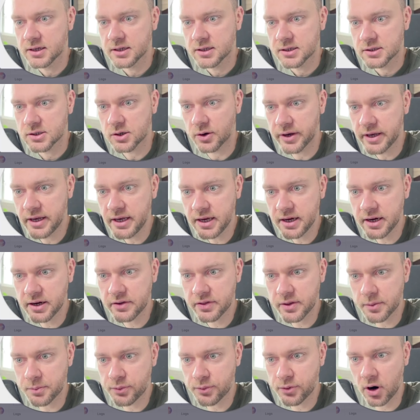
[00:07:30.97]
So
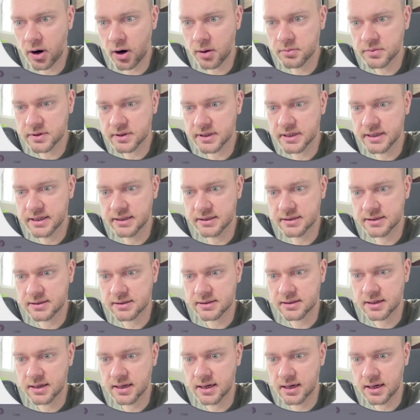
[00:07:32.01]
here the prompt
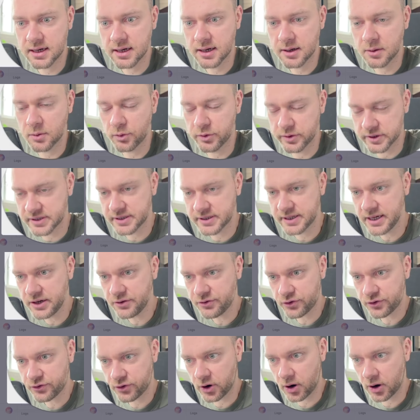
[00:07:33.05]
is
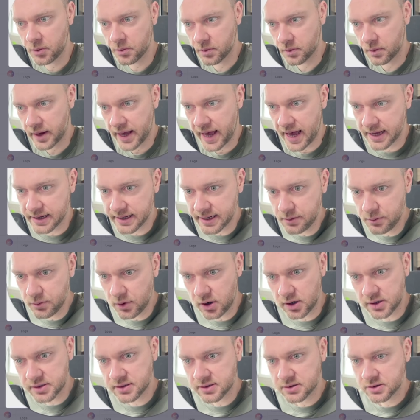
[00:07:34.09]
received from
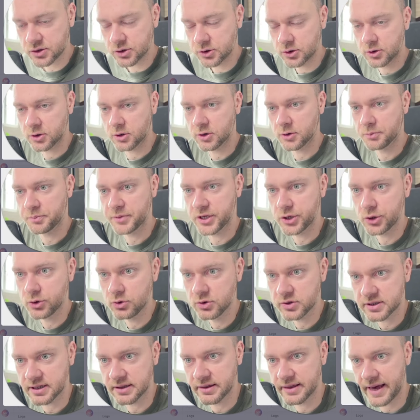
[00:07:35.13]
8inbox to be
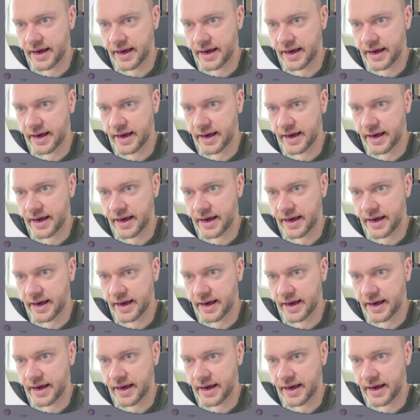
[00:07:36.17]
used in the